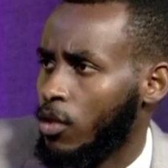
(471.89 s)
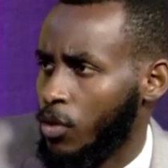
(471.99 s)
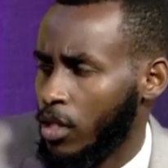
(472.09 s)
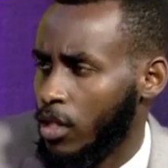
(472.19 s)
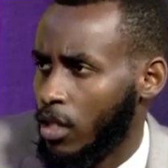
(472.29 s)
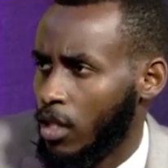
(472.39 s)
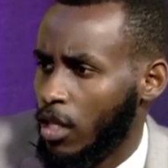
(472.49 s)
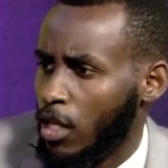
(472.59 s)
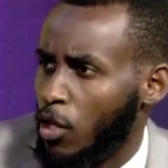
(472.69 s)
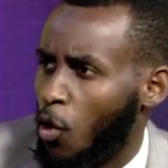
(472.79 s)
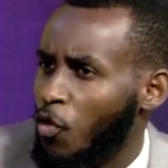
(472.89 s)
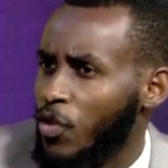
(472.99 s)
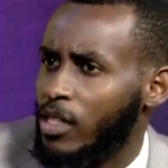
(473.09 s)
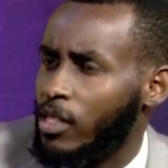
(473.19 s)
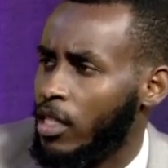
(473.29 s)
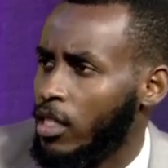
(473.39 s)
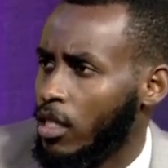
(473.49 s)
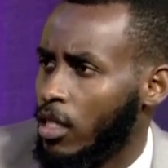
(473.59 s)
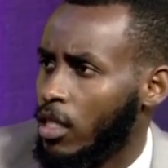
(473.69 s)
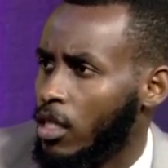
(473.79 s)
You see, obviously
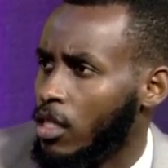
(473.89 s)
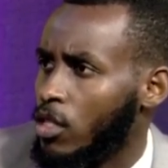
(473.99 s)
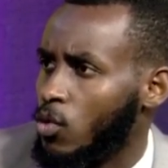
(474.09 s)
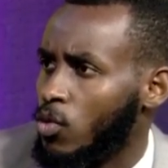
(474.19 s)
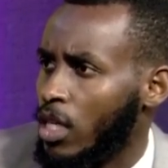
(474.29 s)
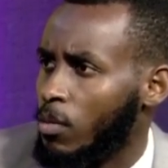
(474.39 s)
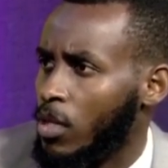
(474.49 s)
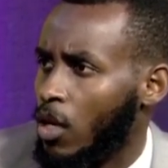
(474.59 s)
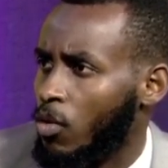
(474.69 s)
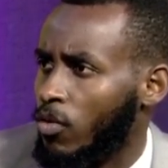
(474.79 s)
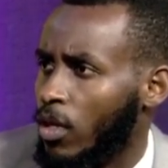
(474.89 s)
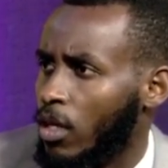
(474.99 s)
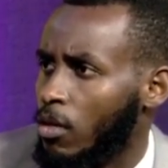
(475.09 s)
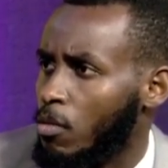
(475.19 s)
his two terms are over.